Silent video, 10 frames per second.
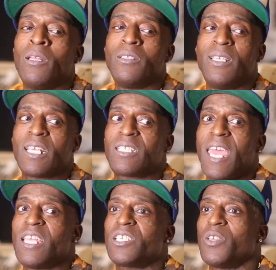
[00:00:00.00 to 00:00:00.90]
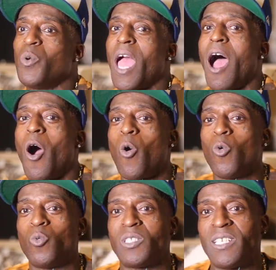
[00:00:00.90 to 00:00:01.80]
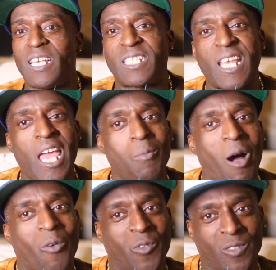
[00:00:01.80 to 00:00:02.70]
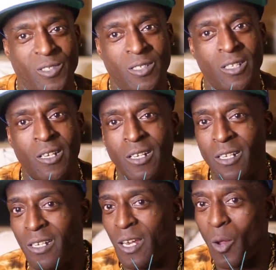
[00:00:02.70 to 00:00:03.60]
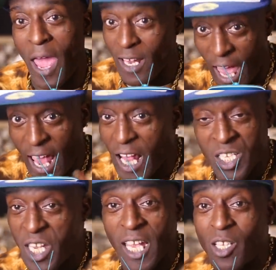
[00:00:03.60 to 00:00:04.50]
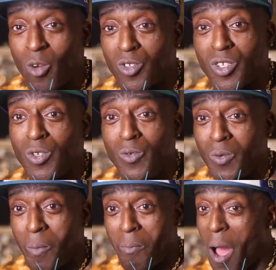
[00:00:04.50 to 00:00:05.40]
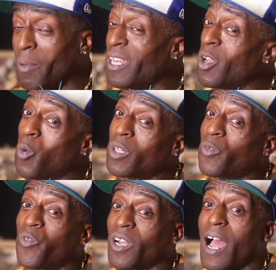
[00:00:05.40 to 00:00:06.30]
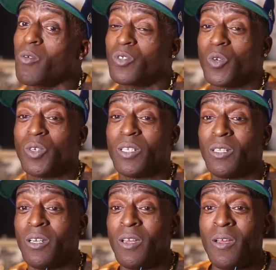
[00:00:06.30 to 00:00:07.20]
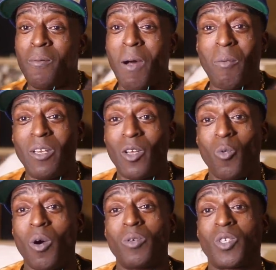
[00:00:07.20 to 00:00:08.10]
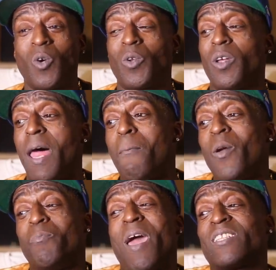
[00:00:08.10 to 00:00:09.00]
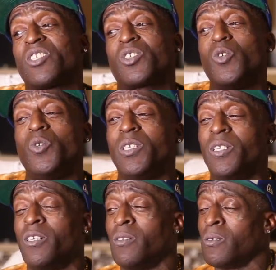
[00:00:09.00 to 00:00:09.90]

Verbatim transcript: The next day, she, we all was in that same office. And I, had, I still had to go to school. Mama didn't know what the fuck I was doing. Right. Mama didn't know what was going on. I went back to school and uh,